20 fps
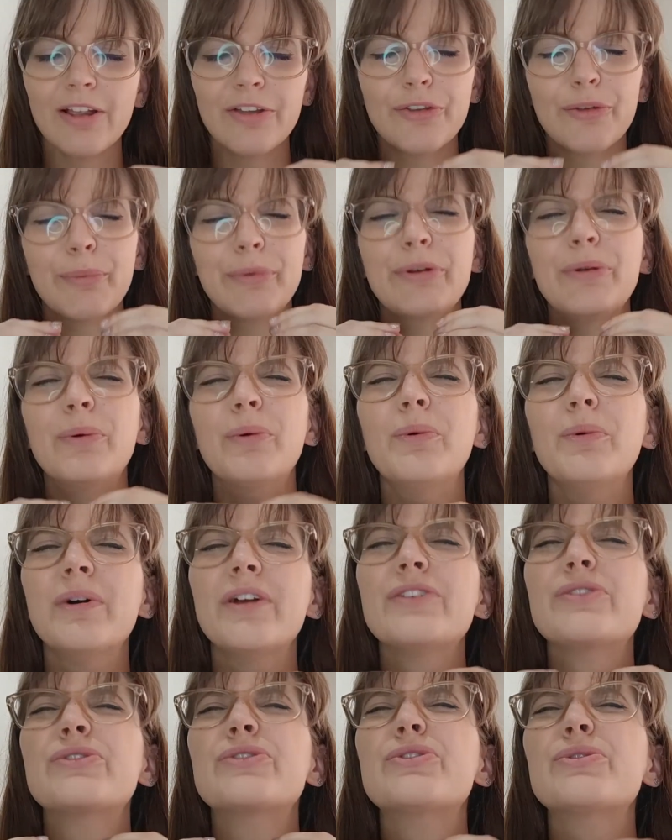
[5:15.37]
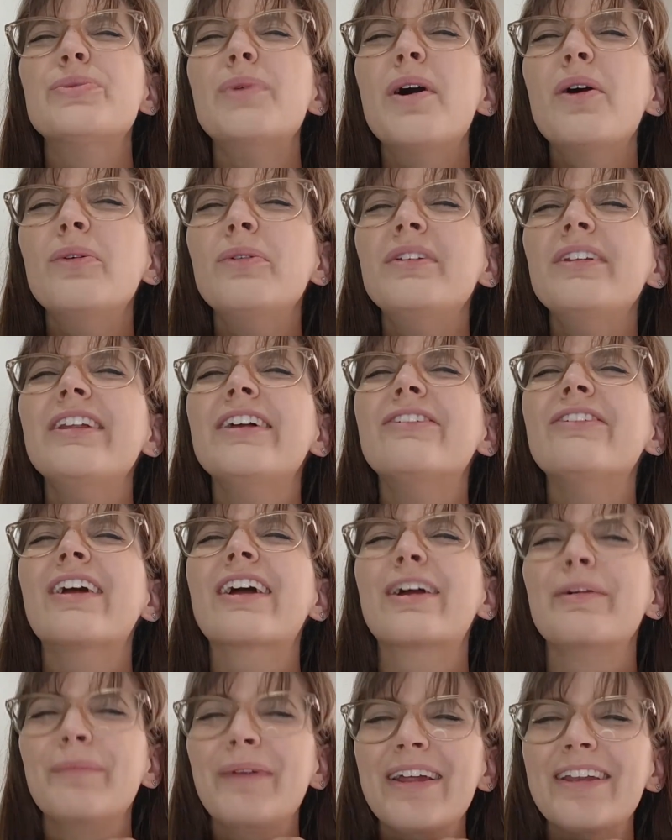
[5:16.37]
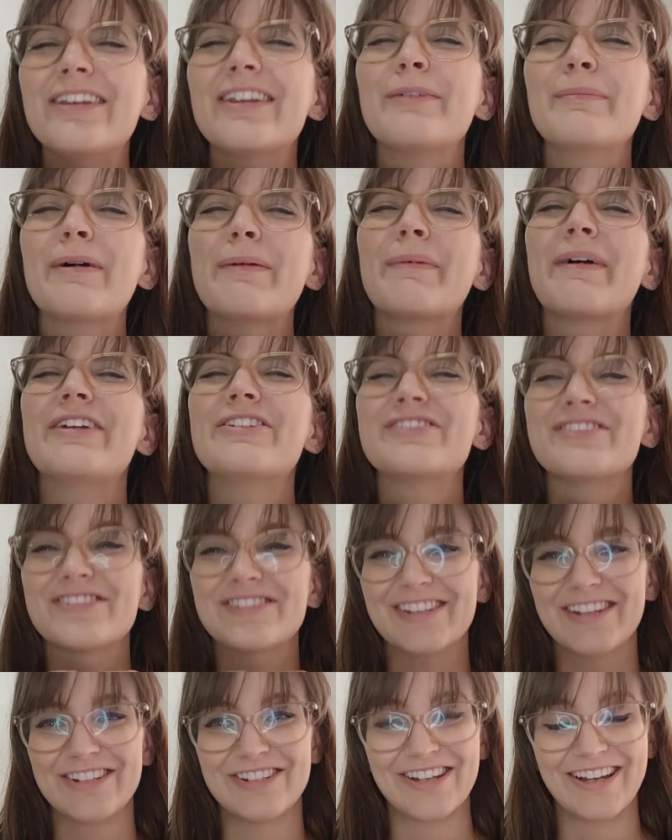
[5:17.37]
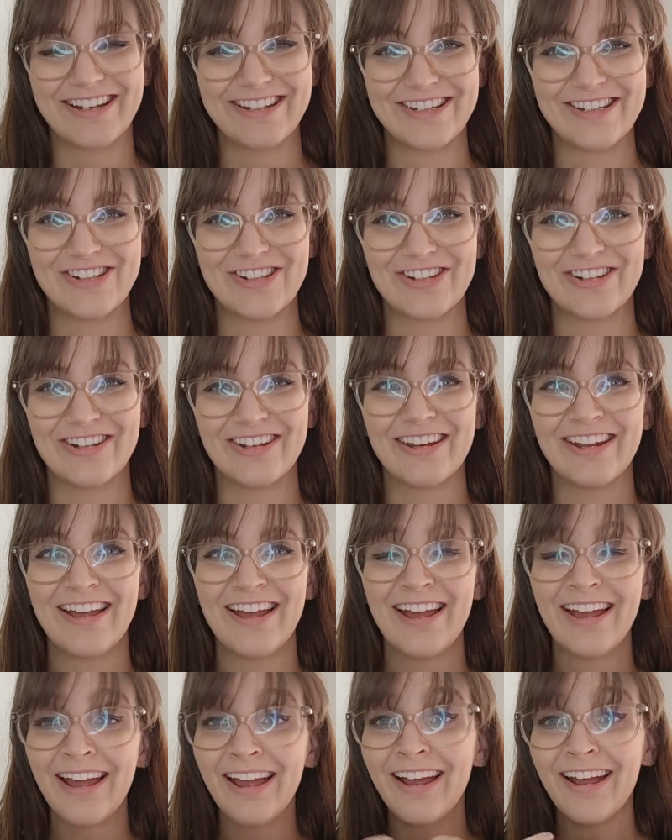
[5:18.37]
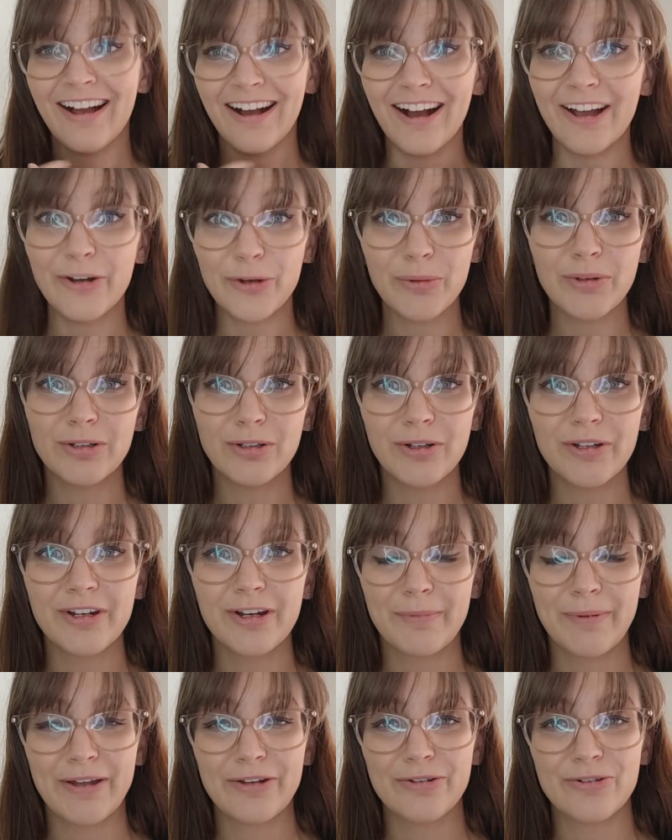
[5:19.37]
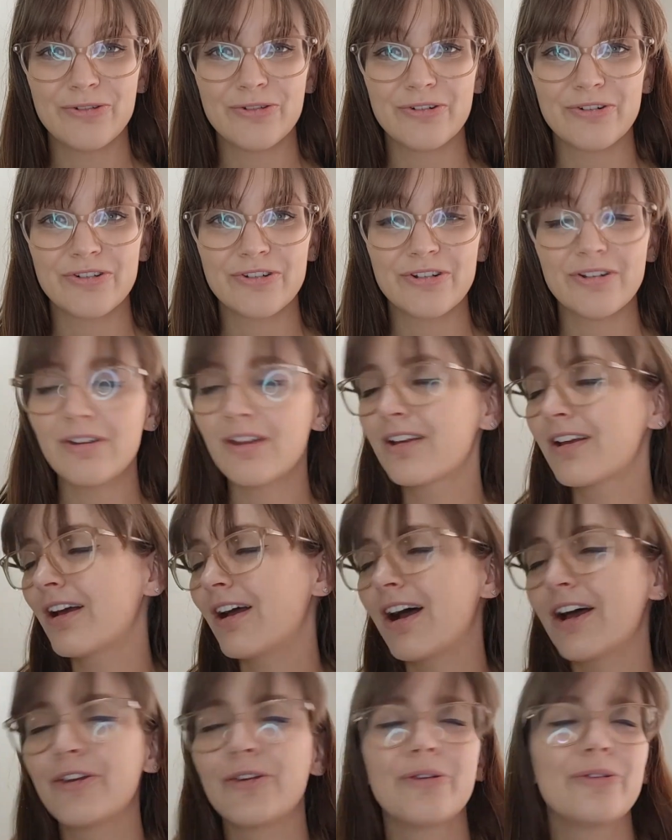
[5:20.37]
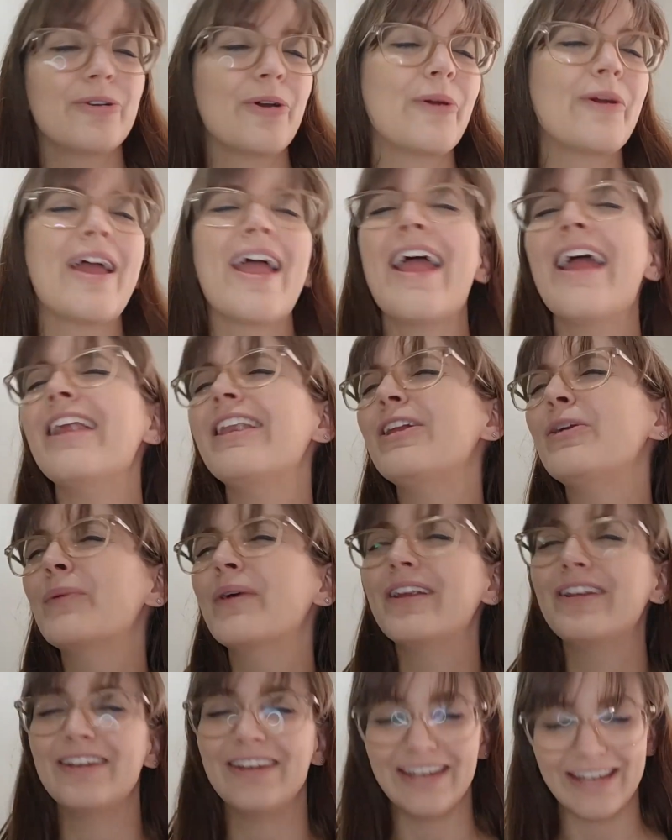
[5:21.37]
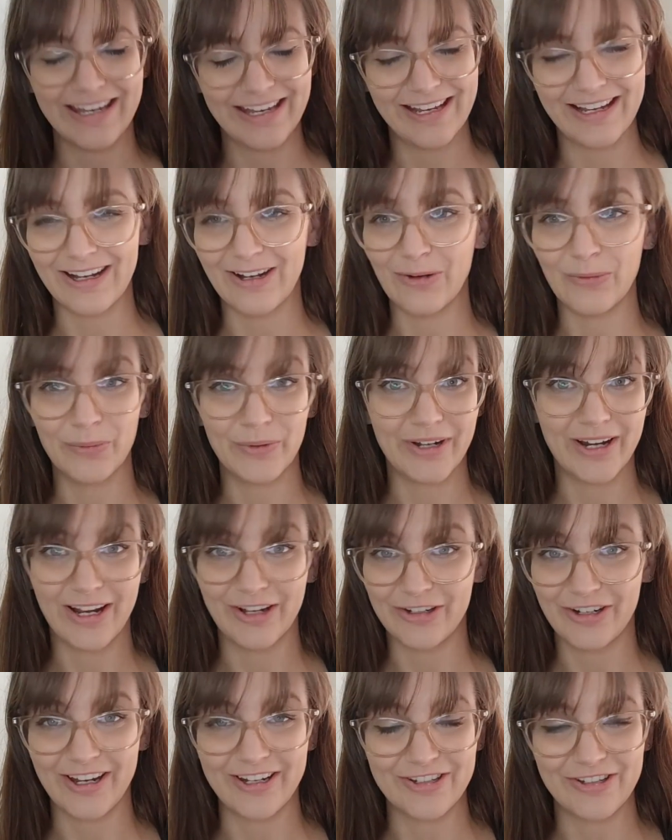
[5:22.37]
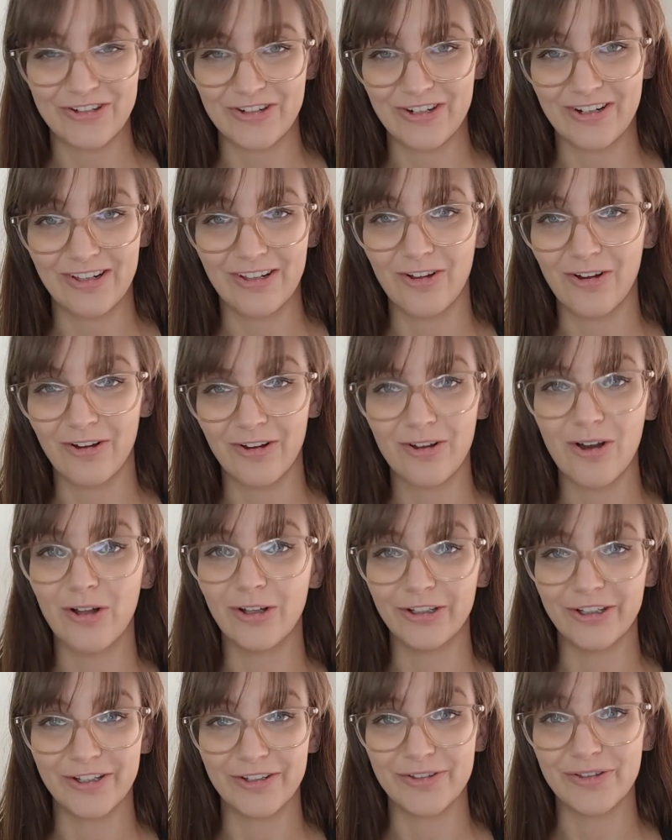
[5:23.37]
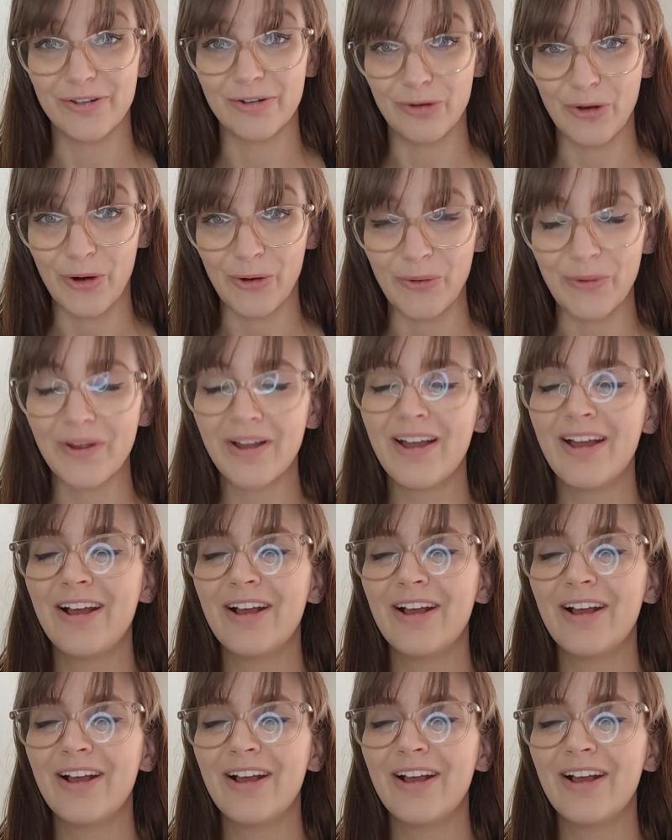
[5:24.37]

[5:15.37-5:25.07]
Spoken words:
So I'd always strongly recommend that my patients see a dietitian. I know a lot about nutrition. I don't know anywhere near what our dietitian colleagues know.